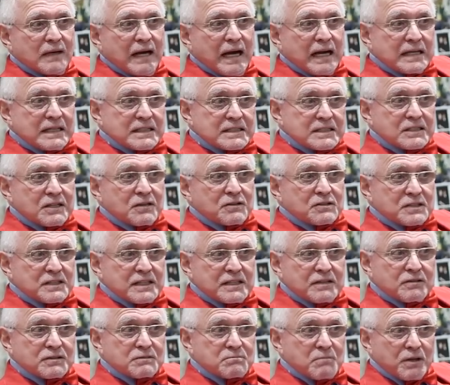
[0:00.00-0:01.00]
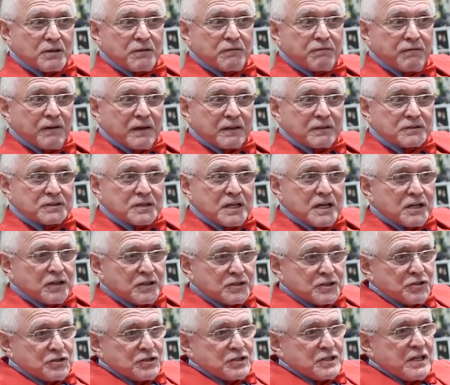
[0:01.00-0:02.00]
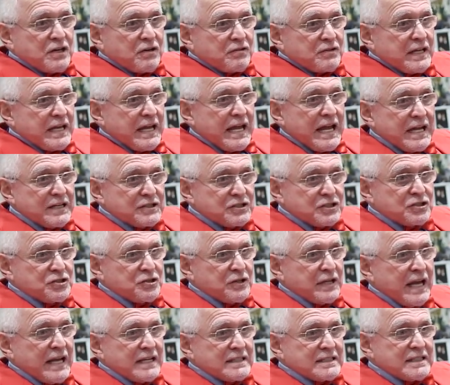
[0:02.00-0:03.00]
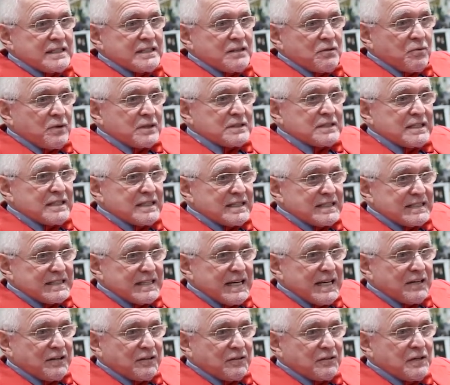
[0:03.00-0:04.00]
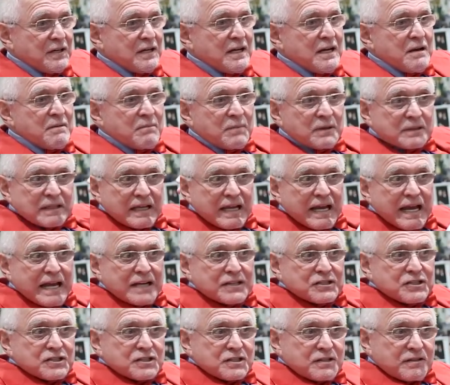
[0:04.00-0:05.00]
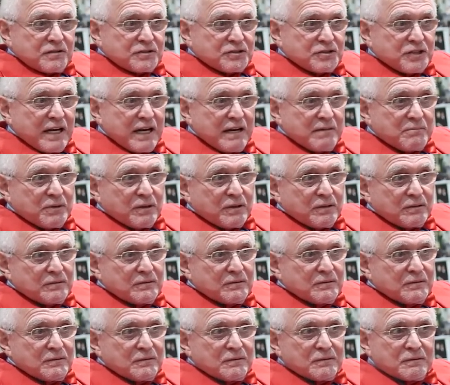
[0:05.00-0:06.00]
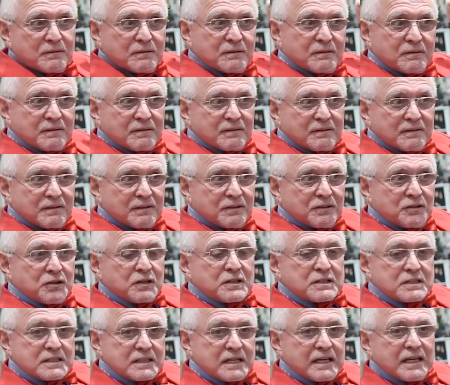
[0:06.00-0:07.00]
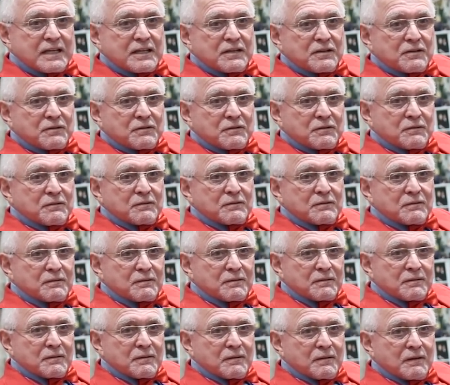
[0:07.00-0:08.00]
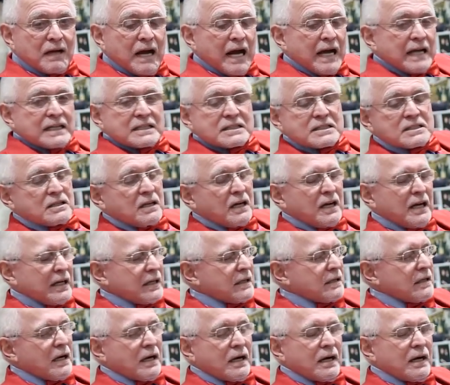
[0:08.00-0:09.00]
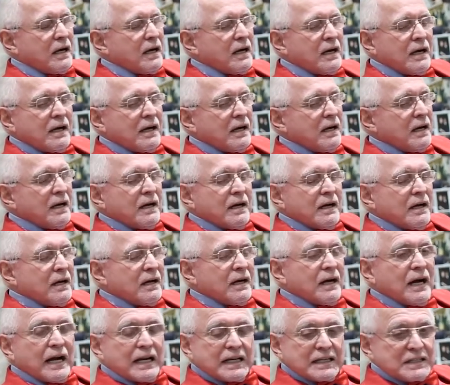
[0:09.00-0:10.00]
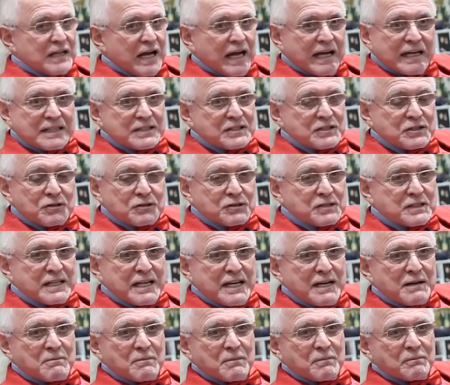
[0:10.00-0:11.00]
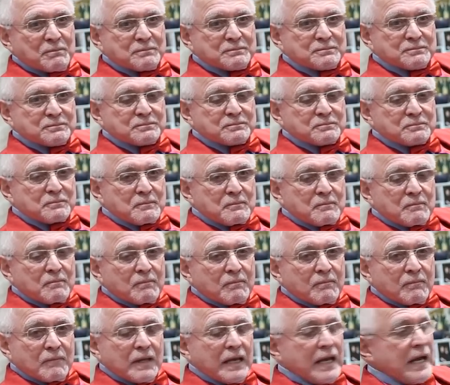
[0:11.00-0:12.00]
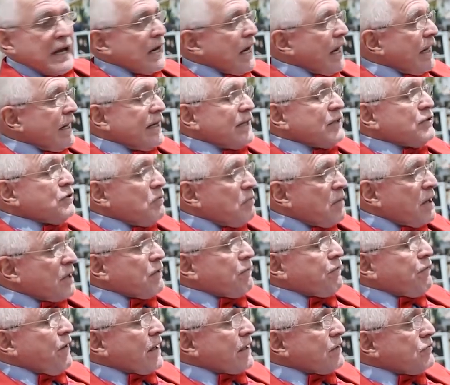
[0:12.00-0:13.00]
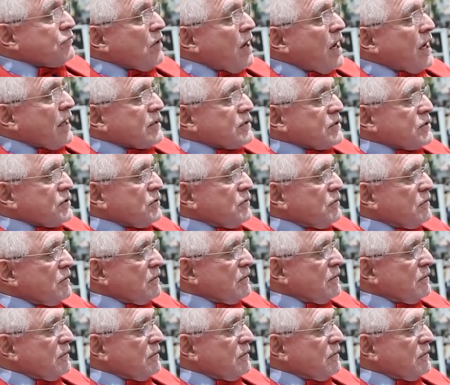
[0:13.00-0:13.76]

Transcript: I can still see those motherfuckers because you see on the edges. You can't see the ones in the center, but the edges of the chamber, you can see. I can still, I can, I can, I can still see them. And I didn't do motherfucking drugs.